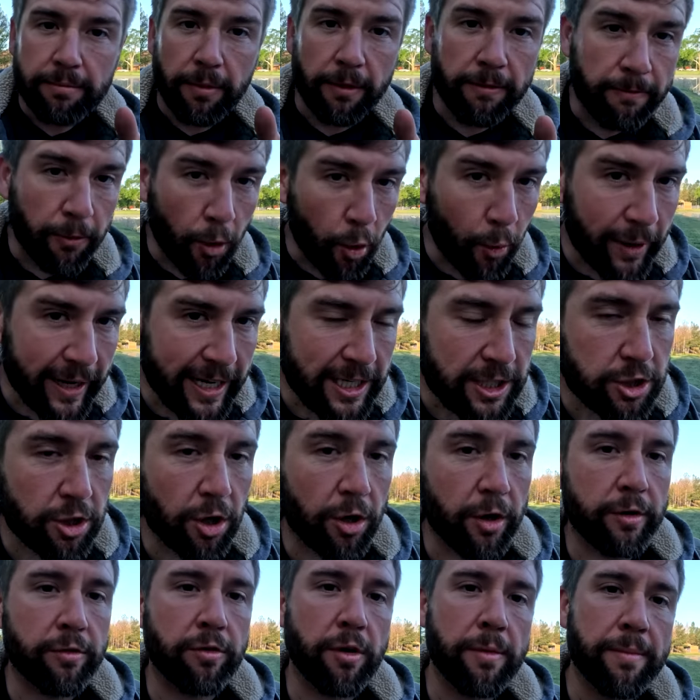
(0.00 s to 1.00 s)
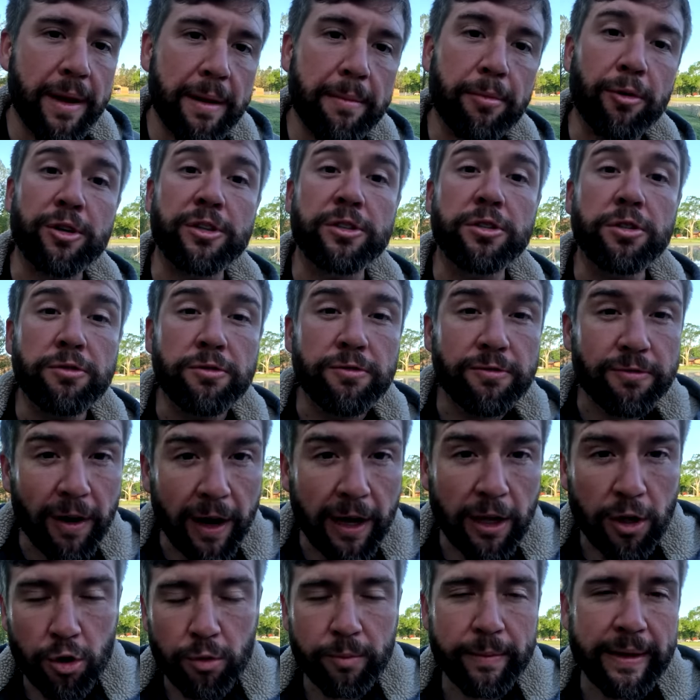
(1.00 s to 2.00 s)
before we get started, remember to
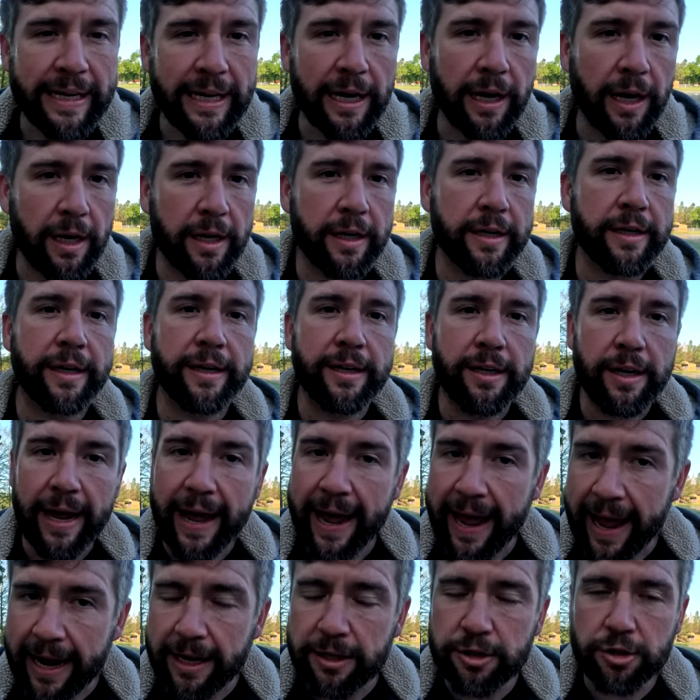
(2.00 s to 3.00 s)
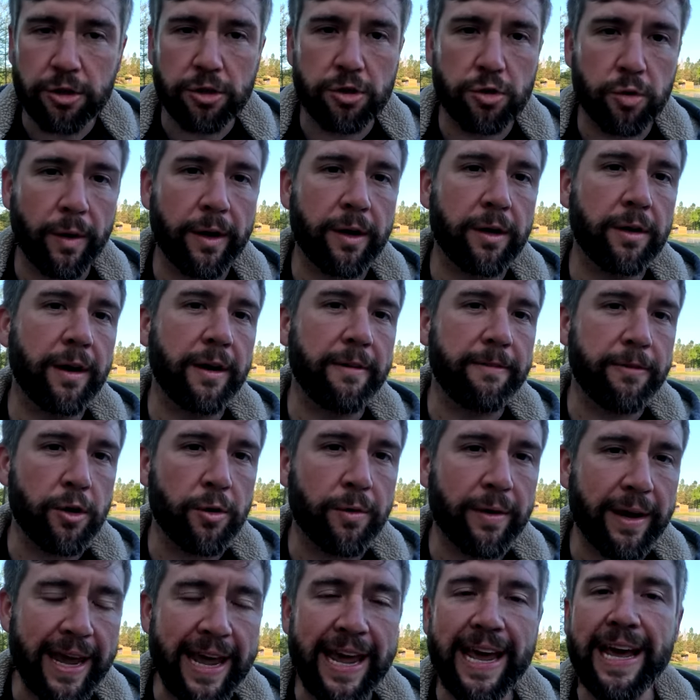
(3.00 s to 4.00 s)
follow me on X or Twitter if
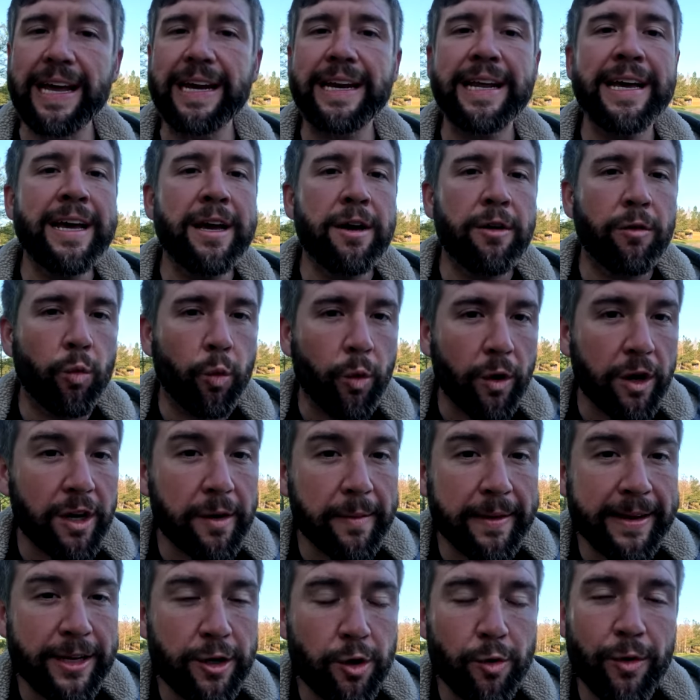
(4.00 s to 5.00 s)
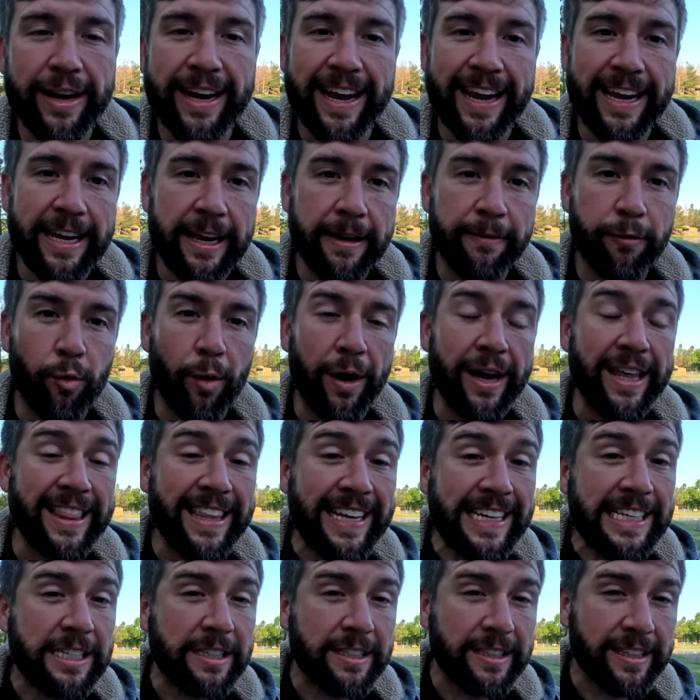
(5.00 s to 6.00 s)
you can. We're gonna be doing a giveaway.
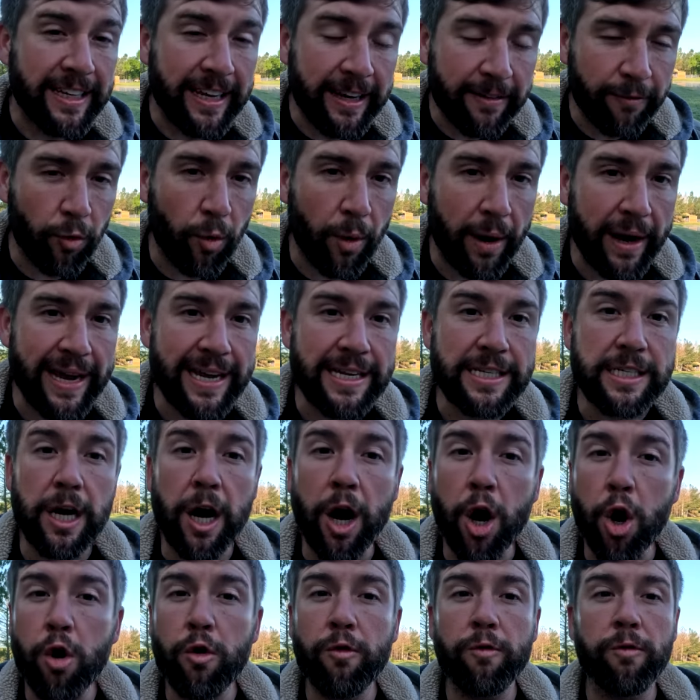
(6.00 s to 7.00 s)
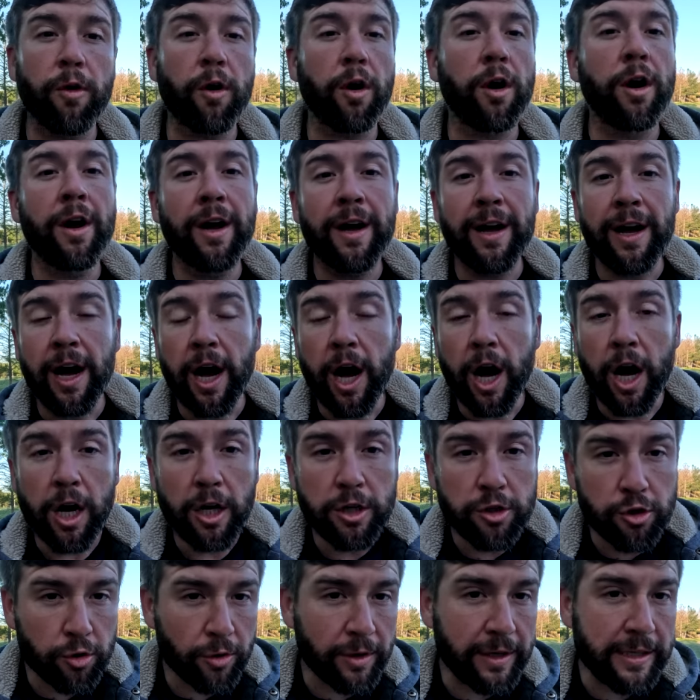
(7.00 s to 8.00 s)
This giveaway is over
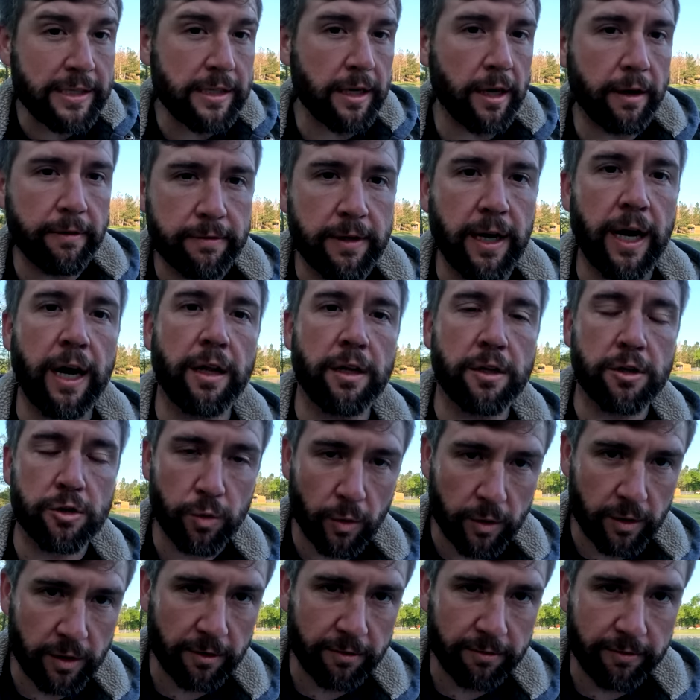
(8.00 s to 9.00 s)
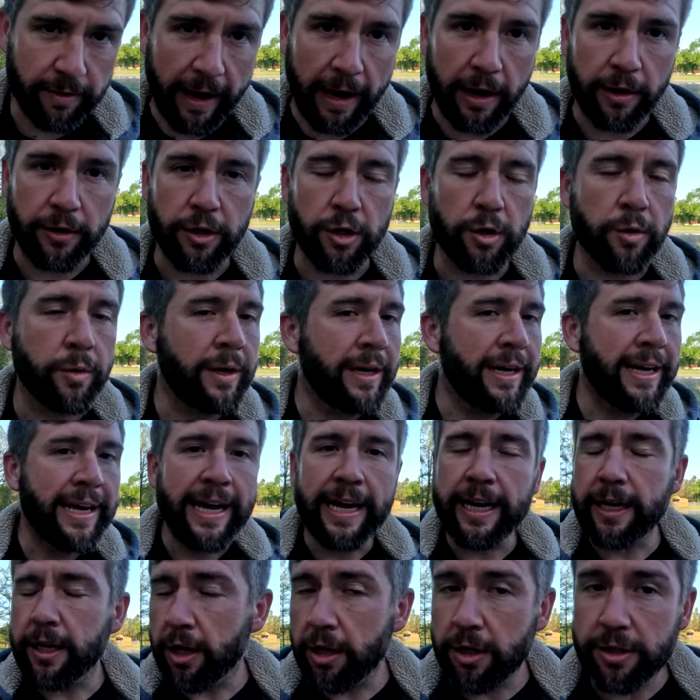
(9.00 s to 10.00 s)
hundreds of dollars worth of value.
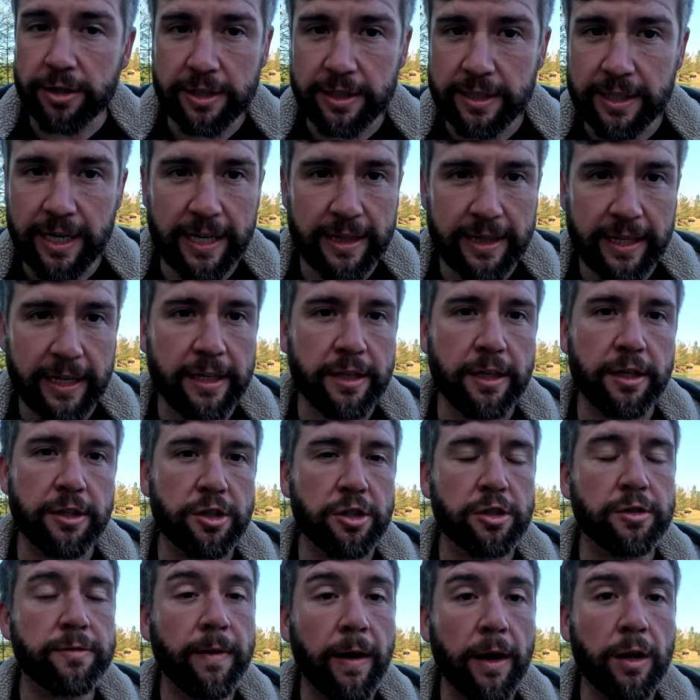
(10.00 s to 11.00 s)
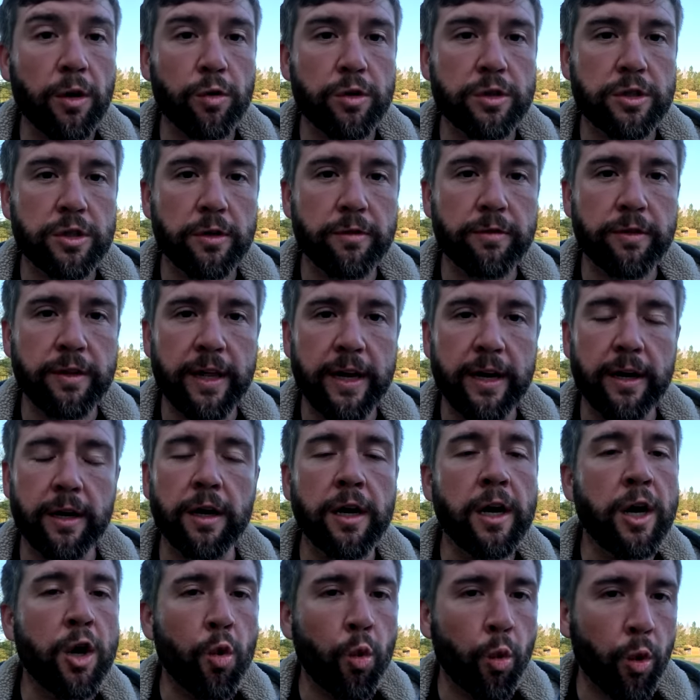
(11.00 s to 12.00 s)
It costs nothing to just follow us over
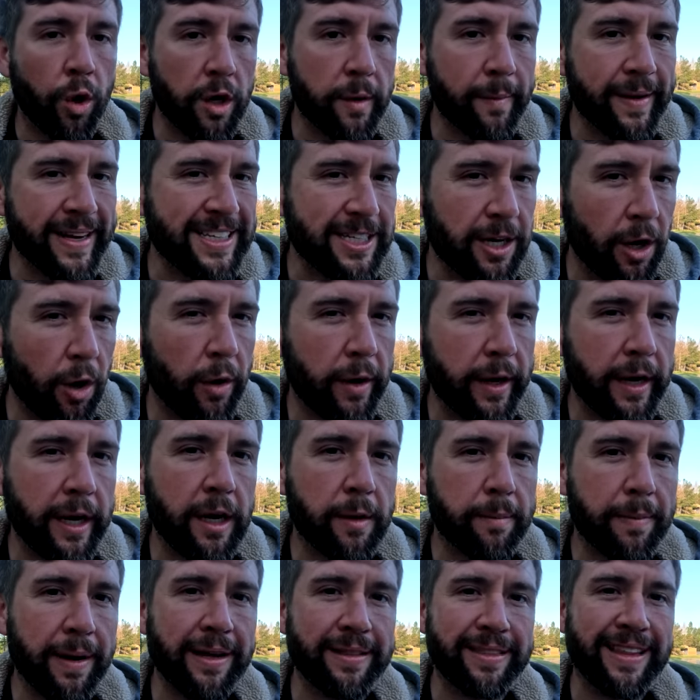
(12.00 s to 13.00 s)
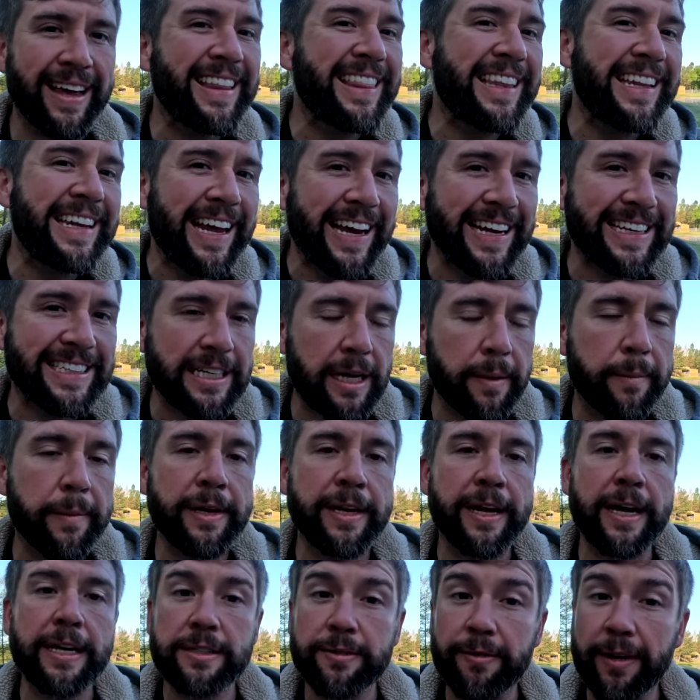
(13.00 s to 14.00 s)
there. We're gonna be talking about that in the next
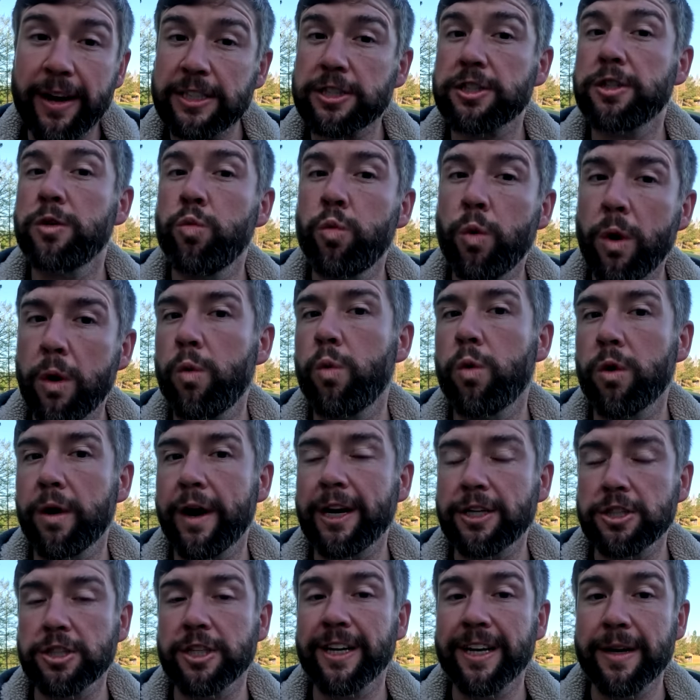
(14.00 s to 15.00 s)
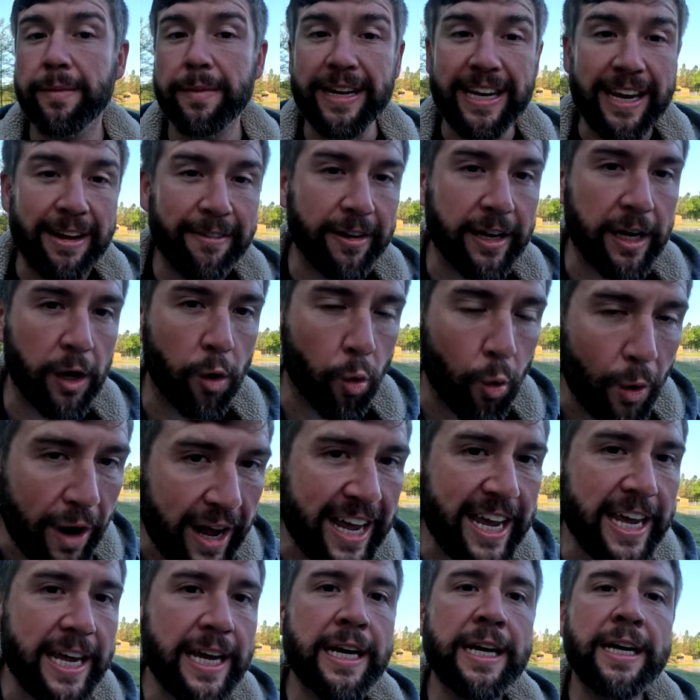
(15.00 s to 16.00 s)
coming days of actually what we're actually gonna be giving
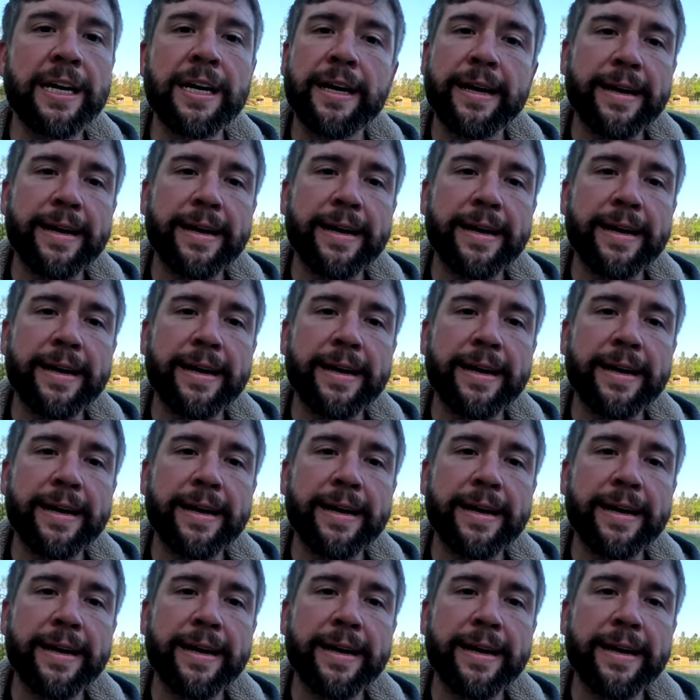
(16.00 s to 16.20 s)
away.